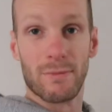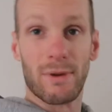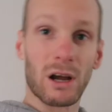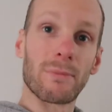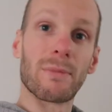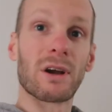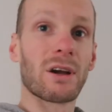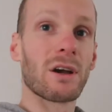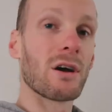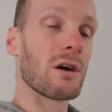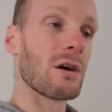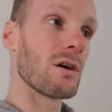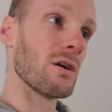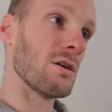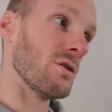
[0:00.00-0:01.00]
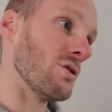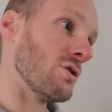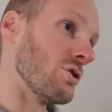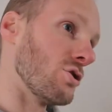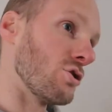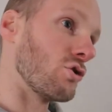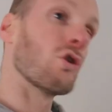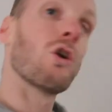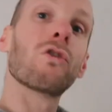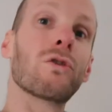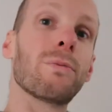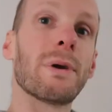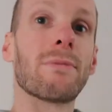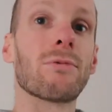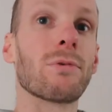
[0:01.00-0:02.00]
the back of my car, drove
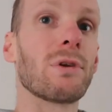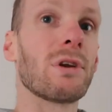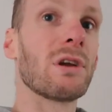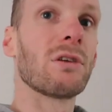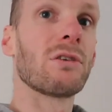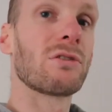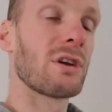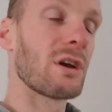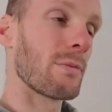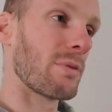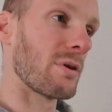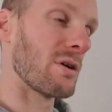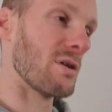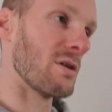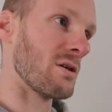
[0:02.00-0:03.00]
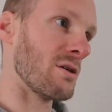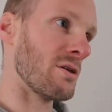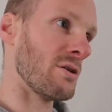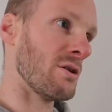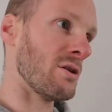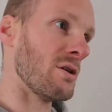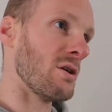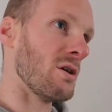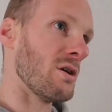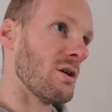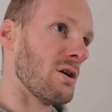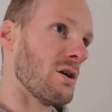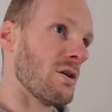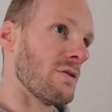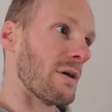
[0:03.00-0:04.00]
to BMW dealership,
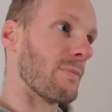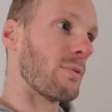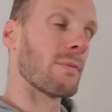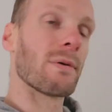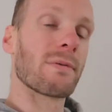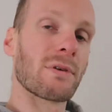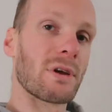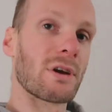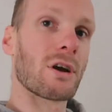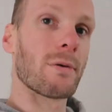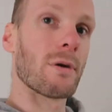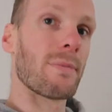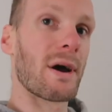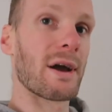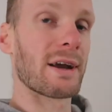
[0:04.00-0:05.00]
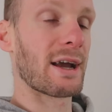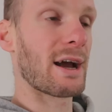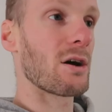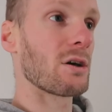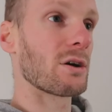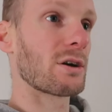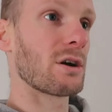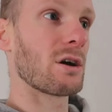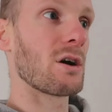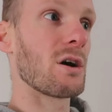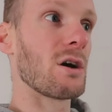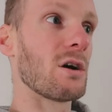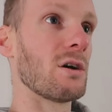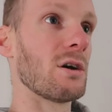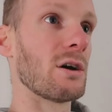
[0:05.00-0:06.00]
then got my bike out of the
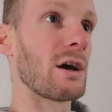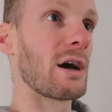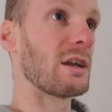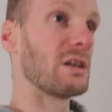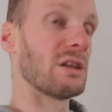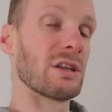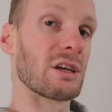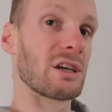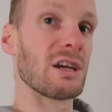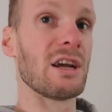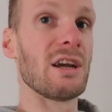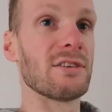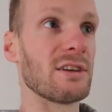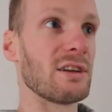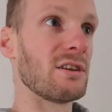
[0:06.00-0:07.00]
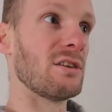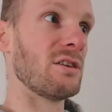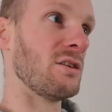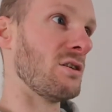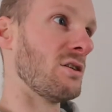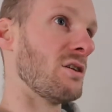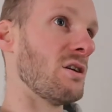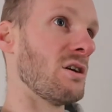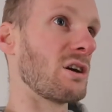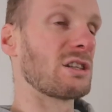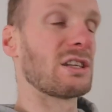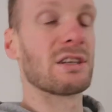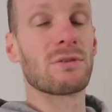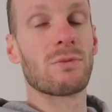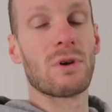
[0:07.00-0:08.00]
car, handed the keys in,
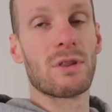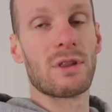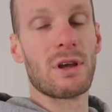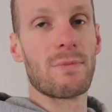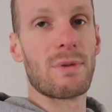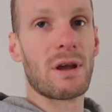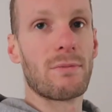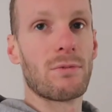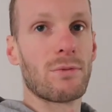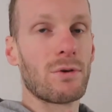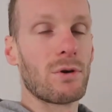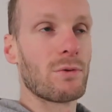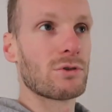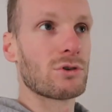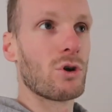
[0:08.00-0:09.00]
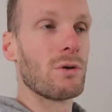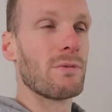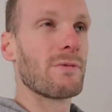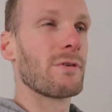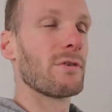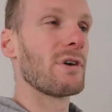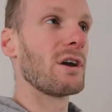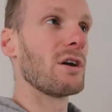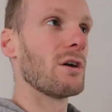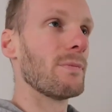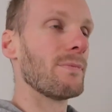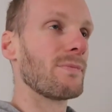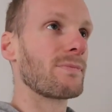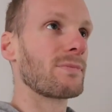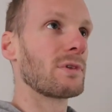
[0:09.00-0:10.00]
because the BMW was going for
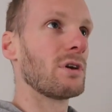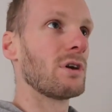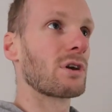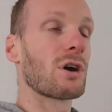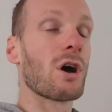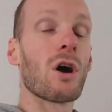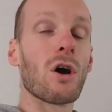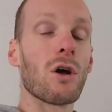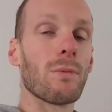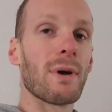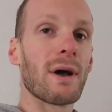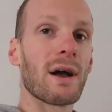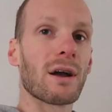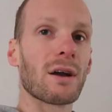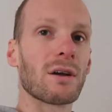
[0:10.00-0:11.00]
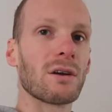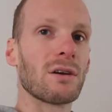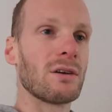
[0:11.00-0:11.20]
a call back.